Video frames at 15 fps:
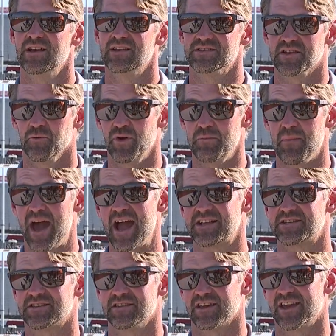So we
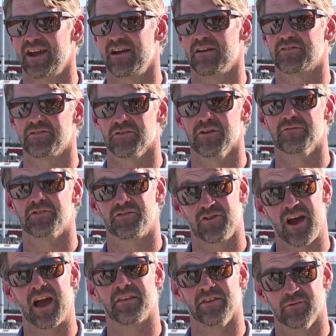matched the character of the
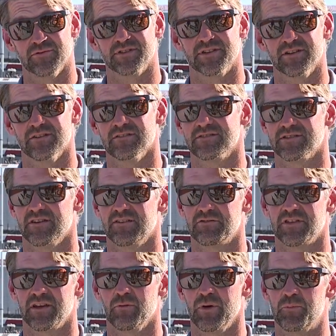track that was here. So
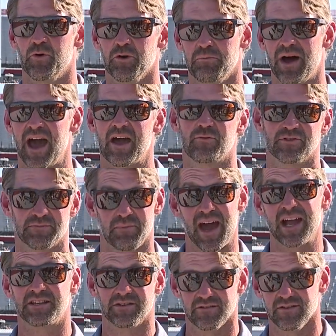everything we put back was
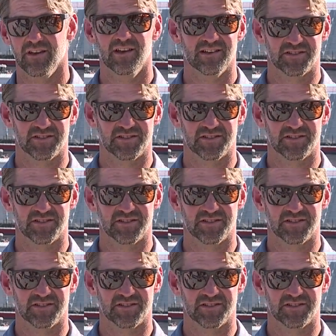matching.